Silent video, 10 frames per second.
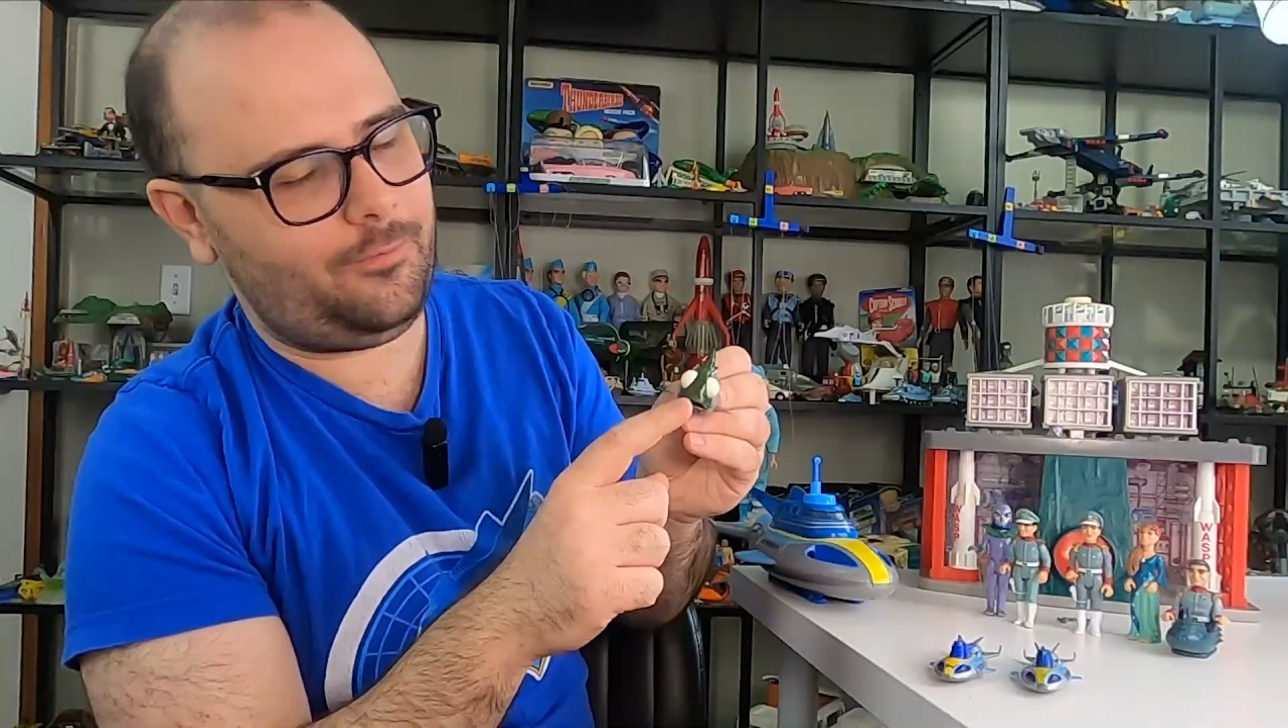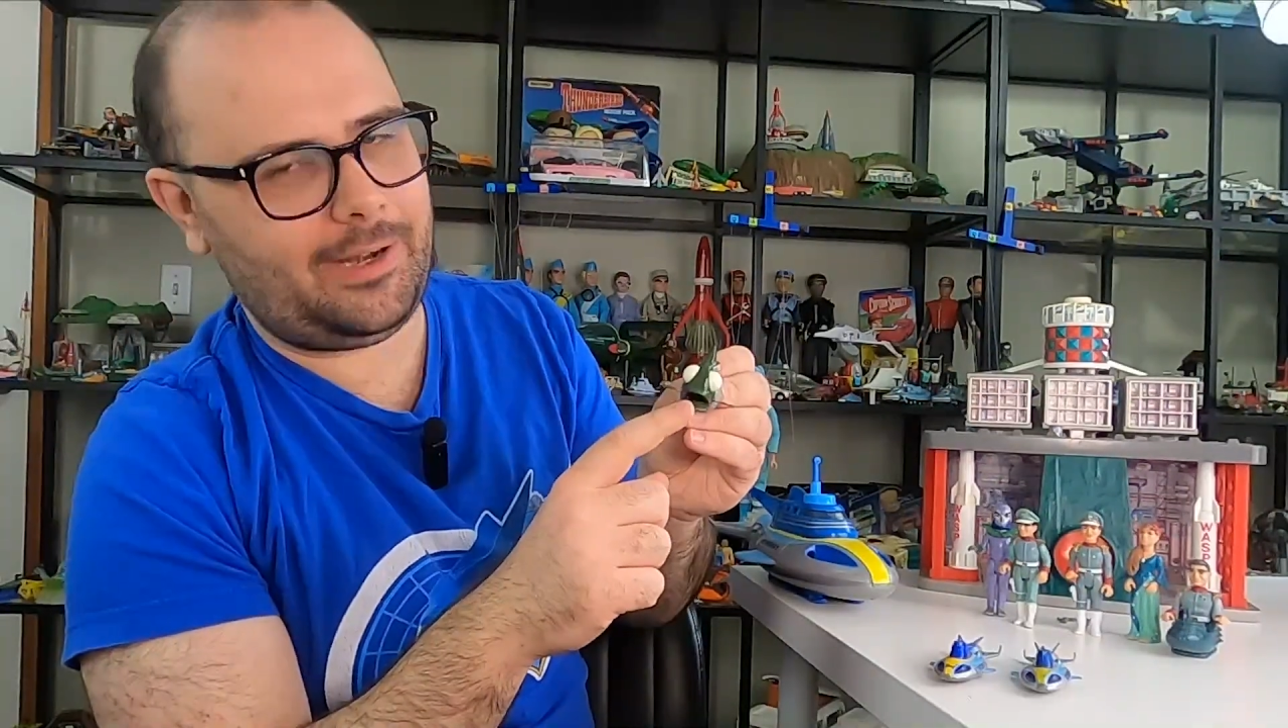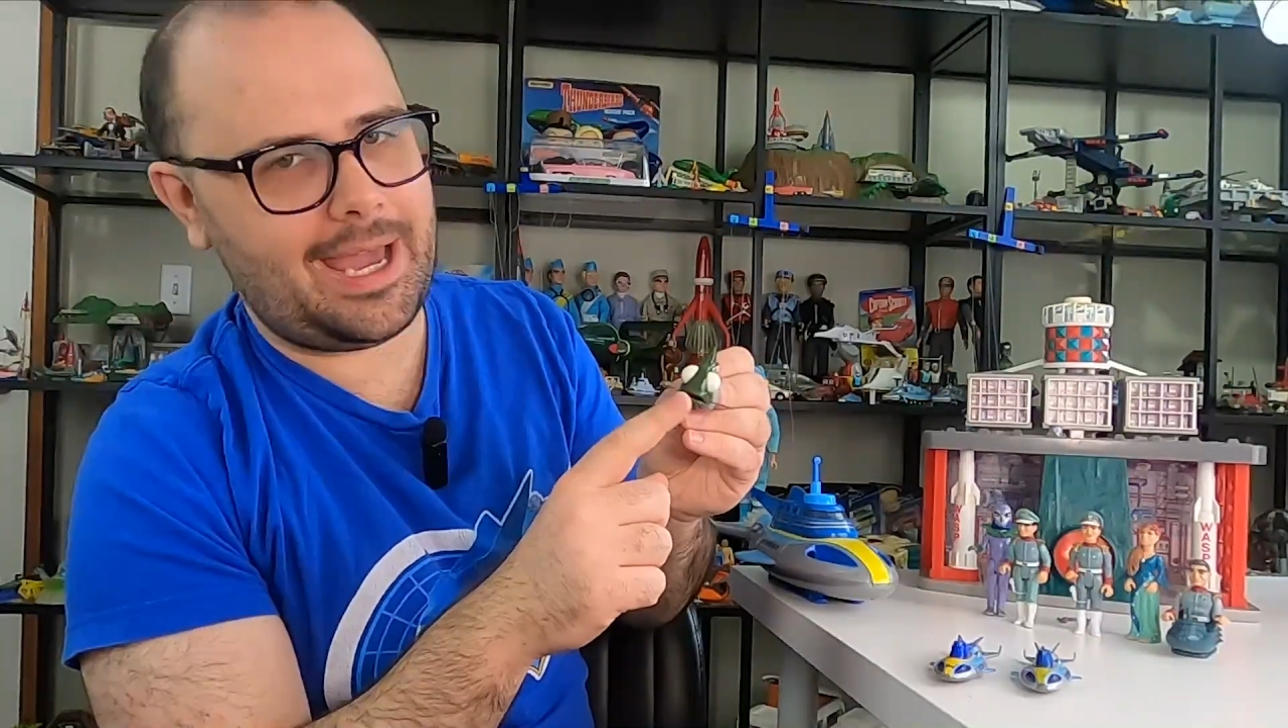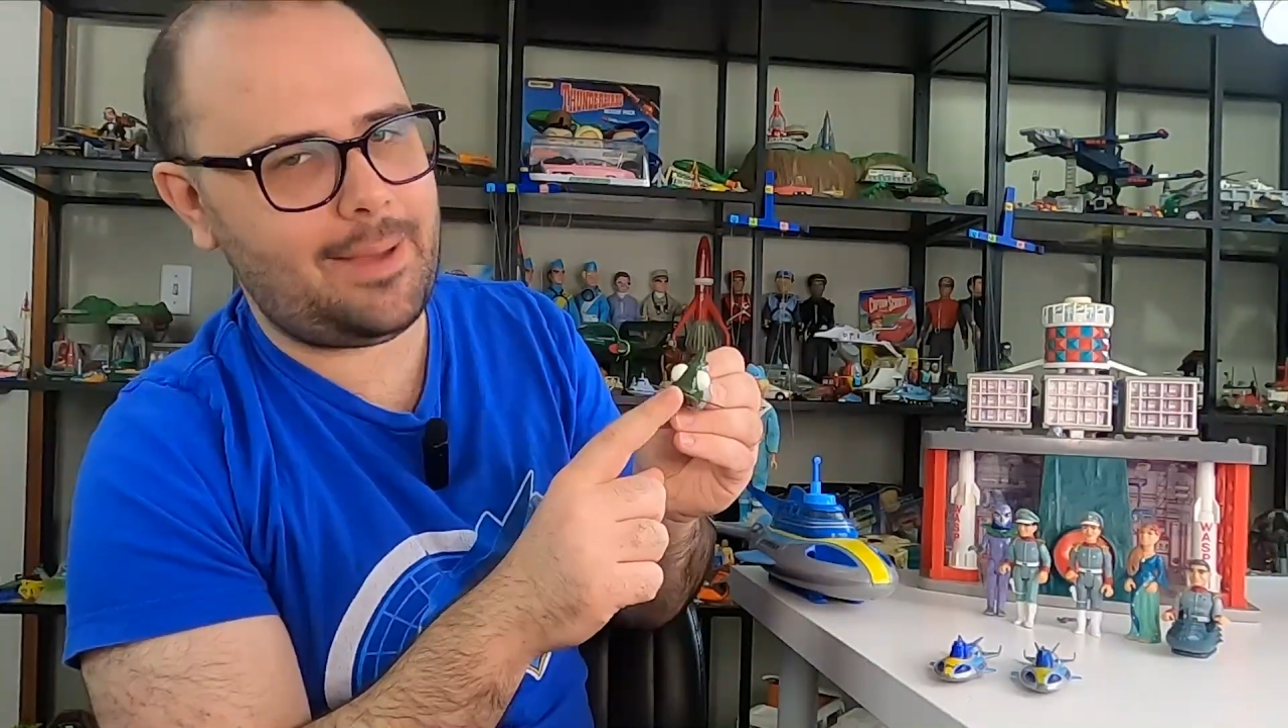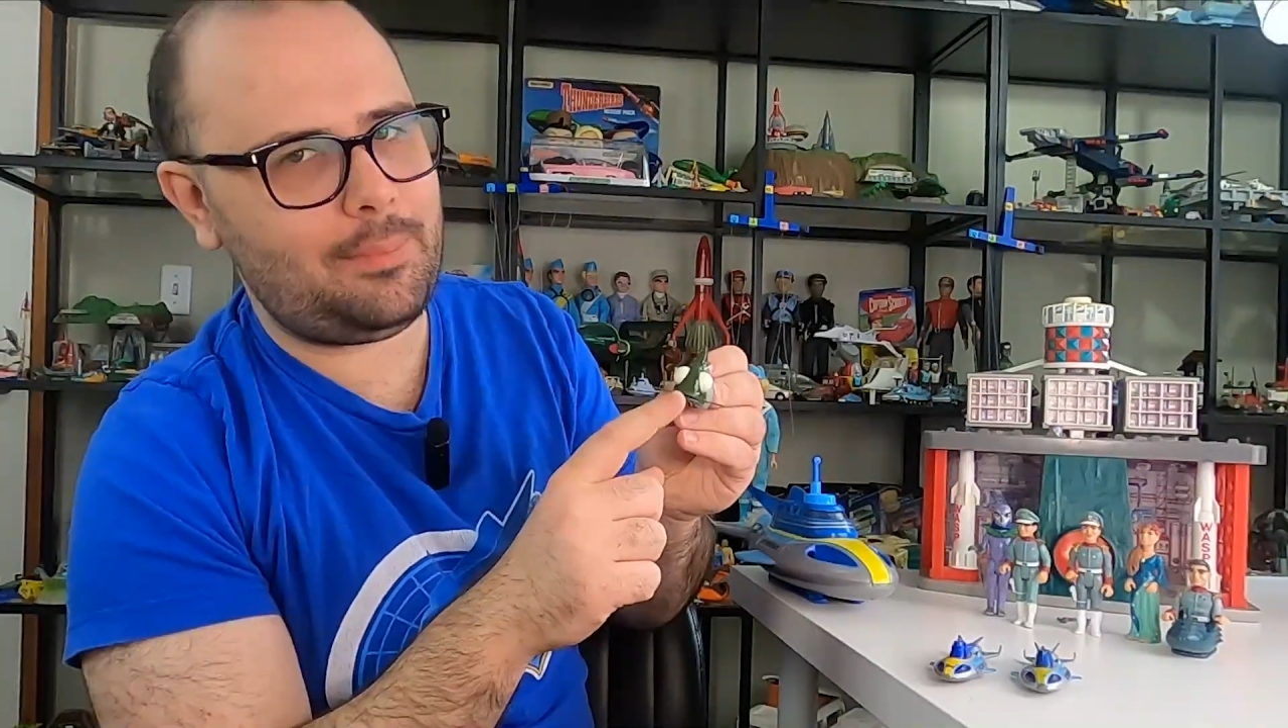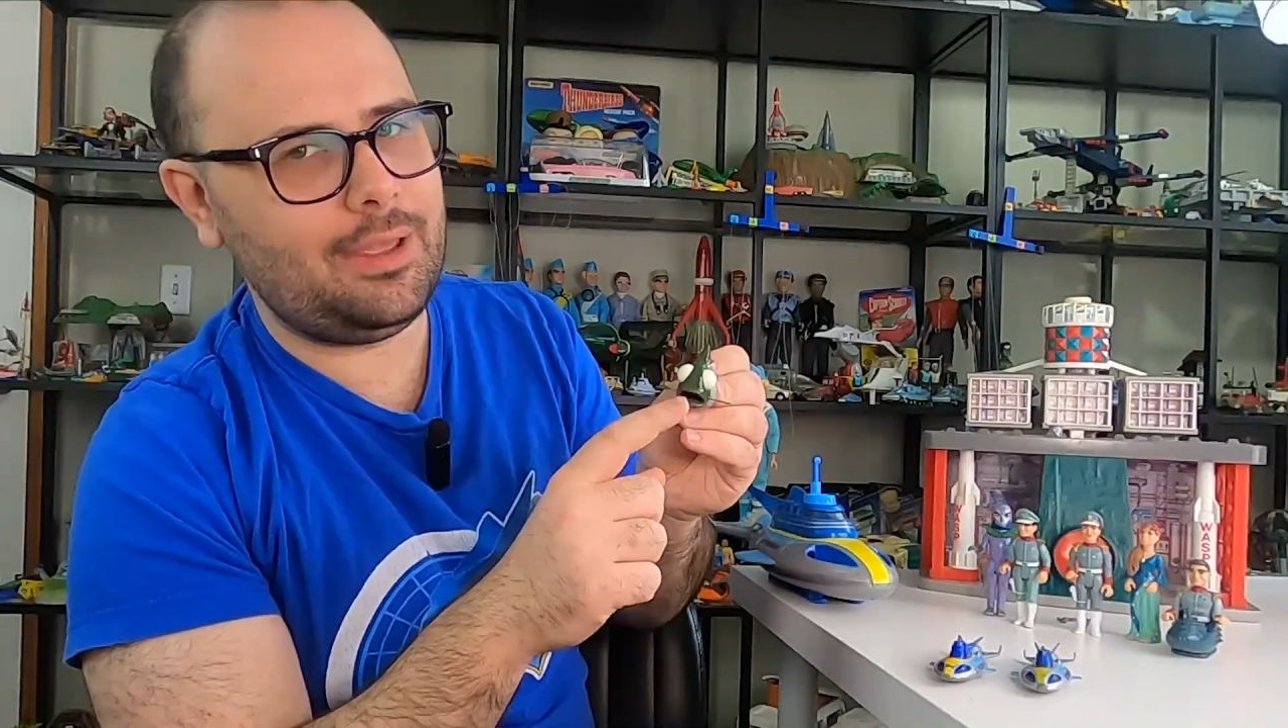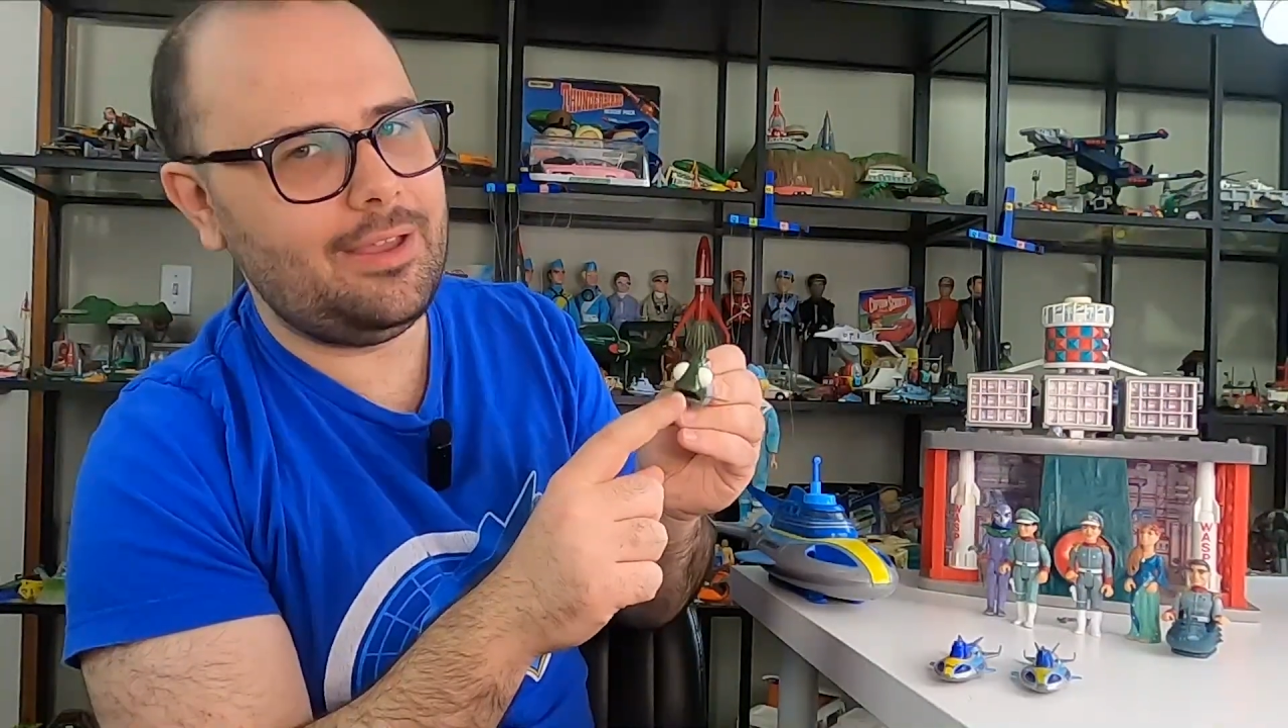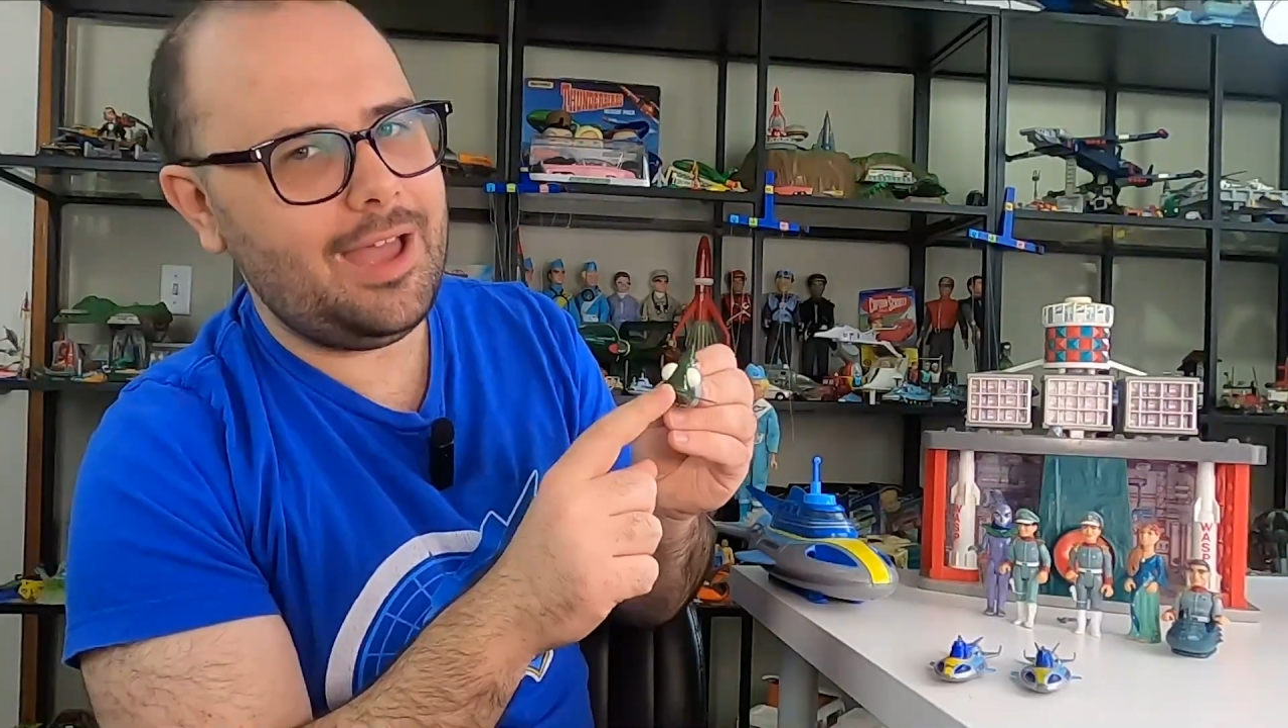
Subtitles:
flap,